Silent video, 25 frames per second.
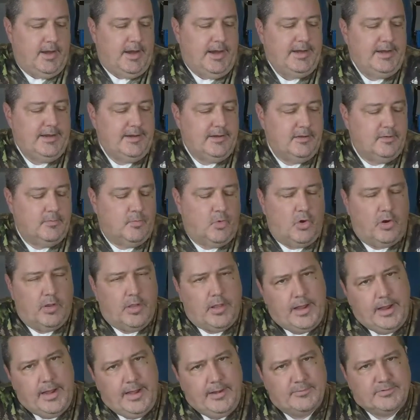I needed a little more
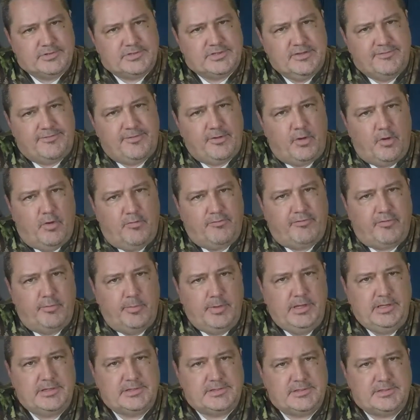light. It was difficult for
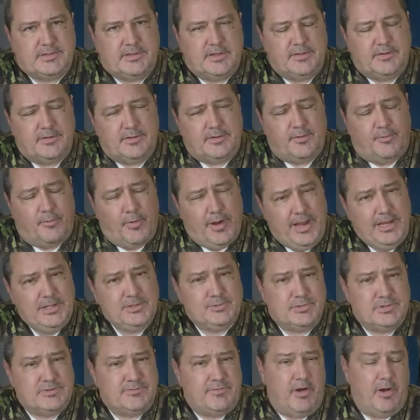me to, the range
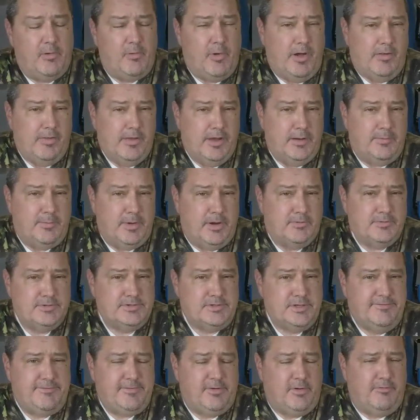was very well lit, but it was
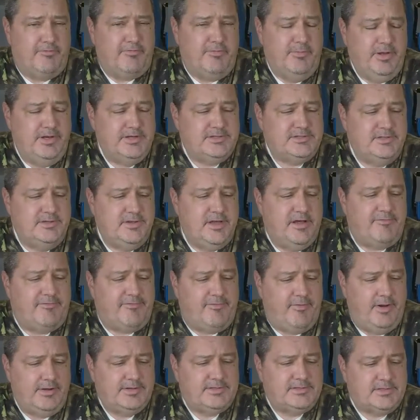difficult for me to see that
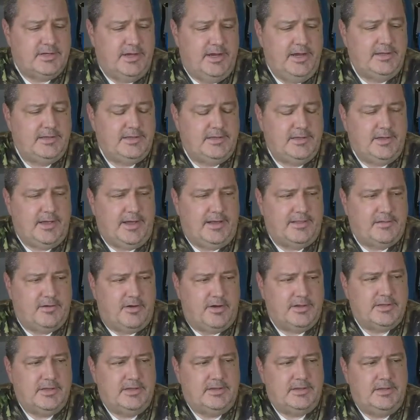front sight. I
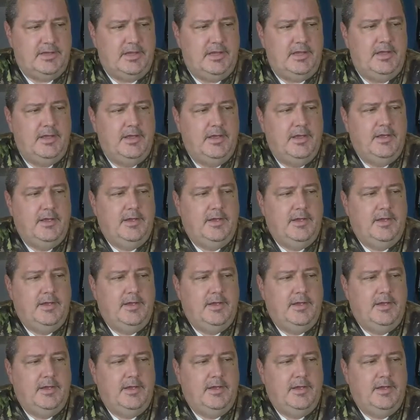thought that the